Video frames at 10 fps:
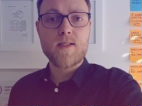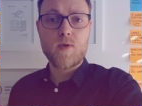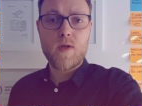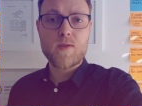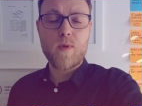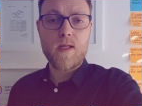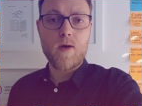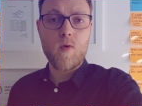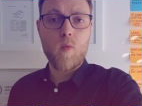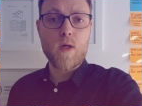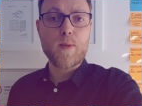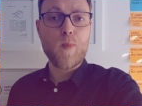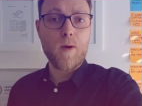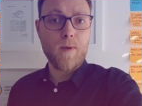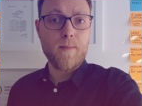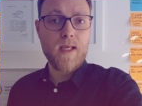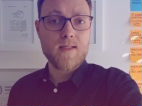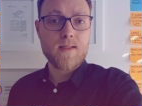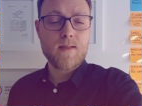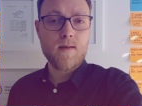soon as we know what the problem
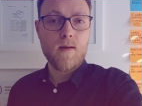is.